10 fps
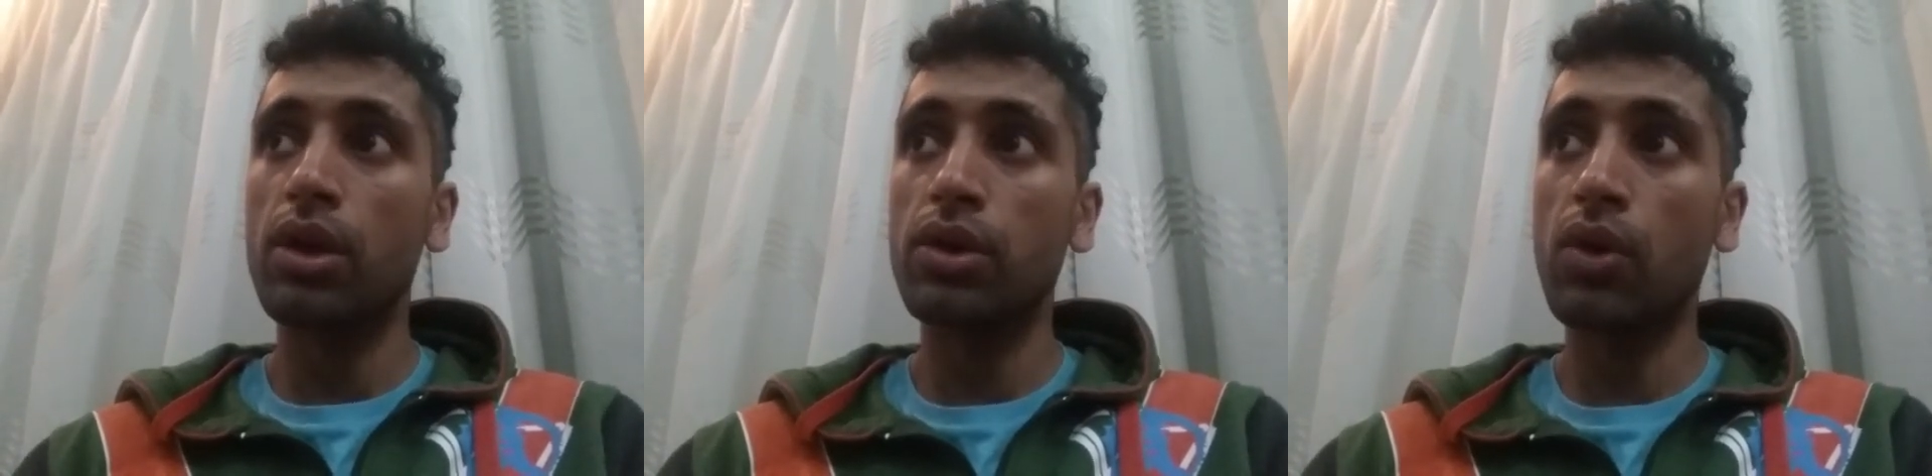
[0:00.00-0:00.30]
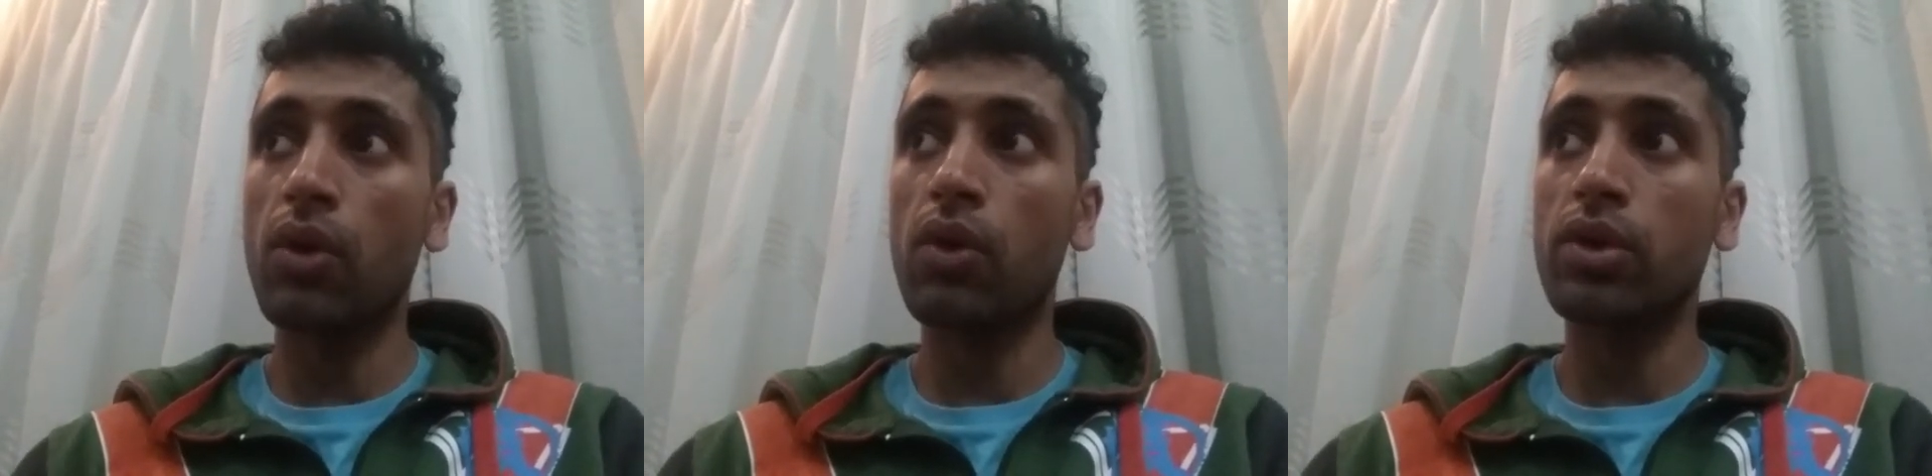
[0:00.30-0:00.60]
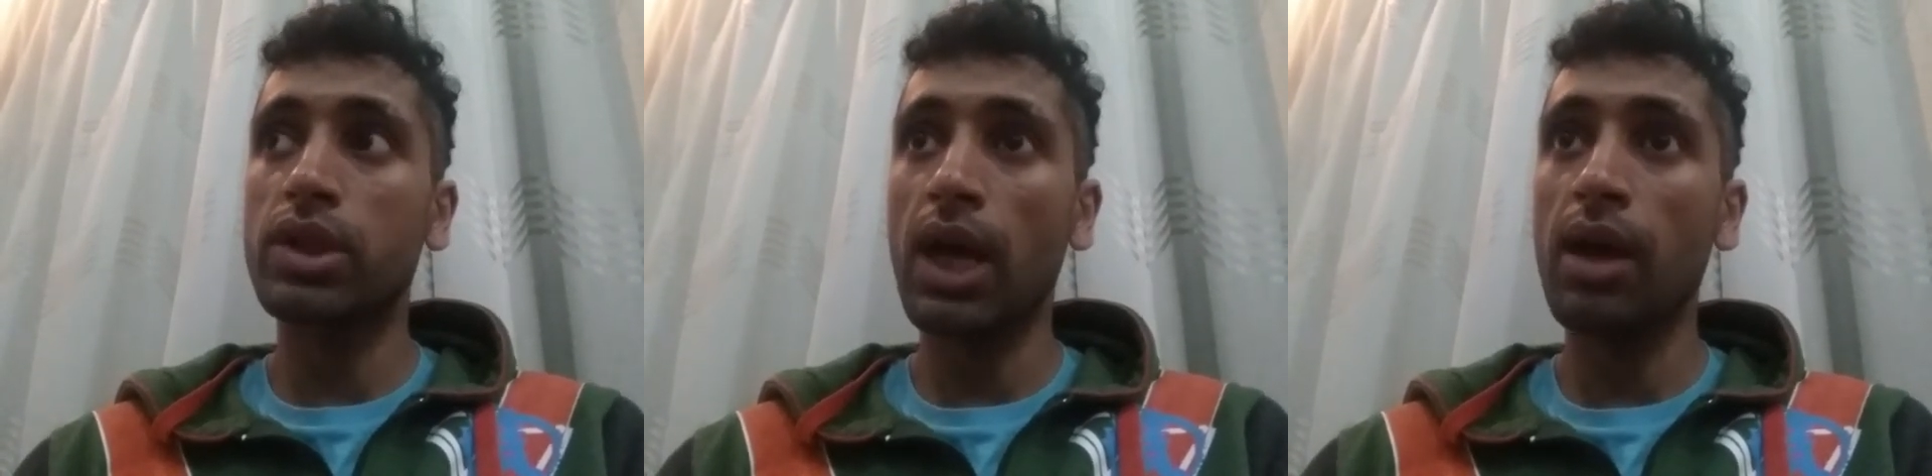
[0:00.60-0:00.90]

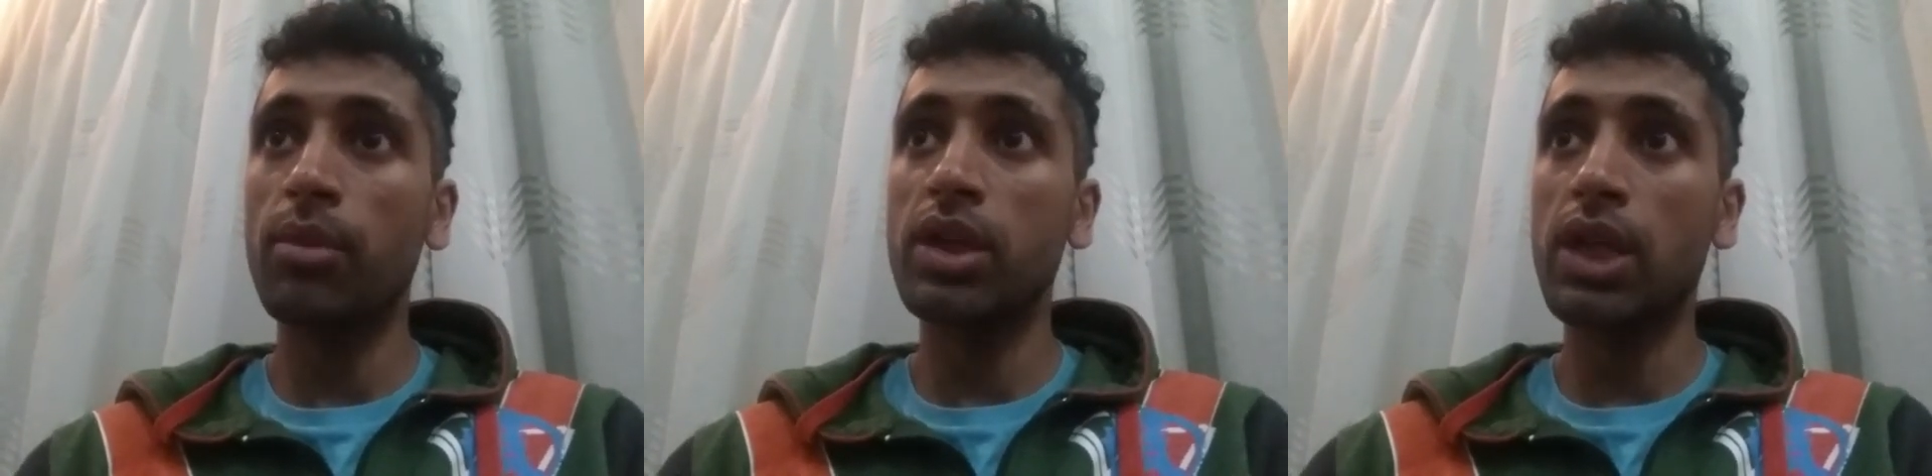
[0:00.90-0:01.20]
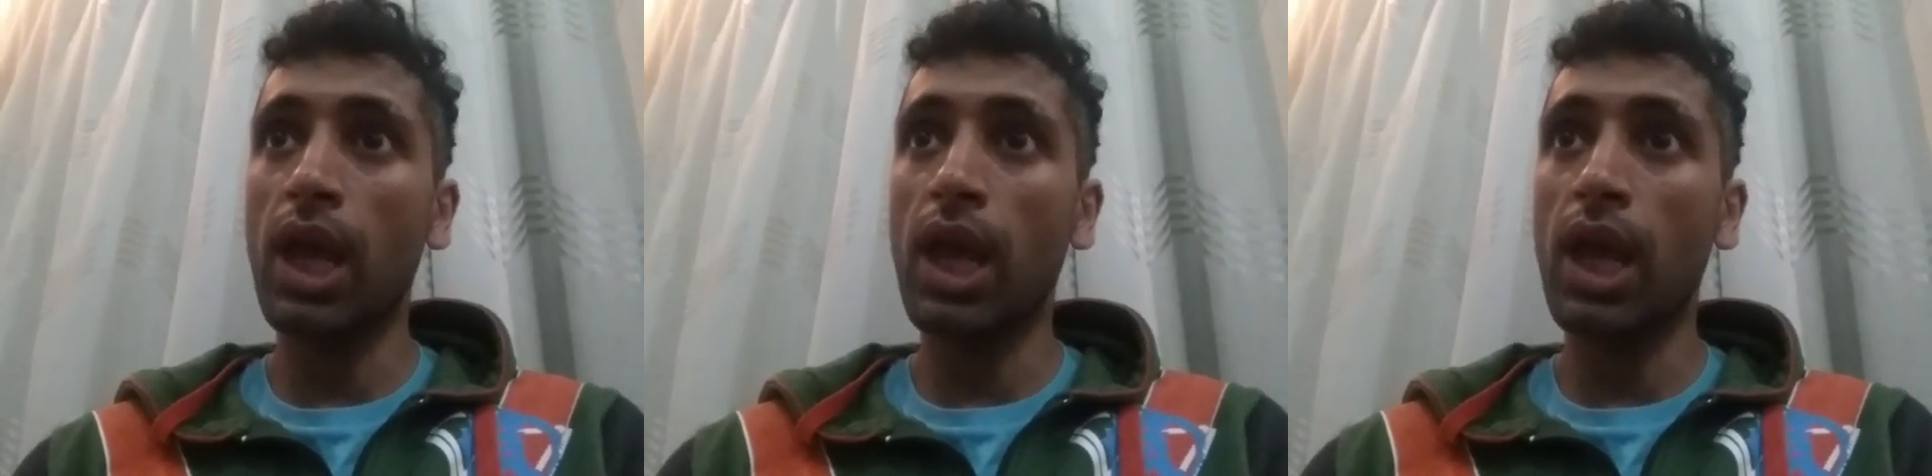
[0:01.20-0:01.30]
your time and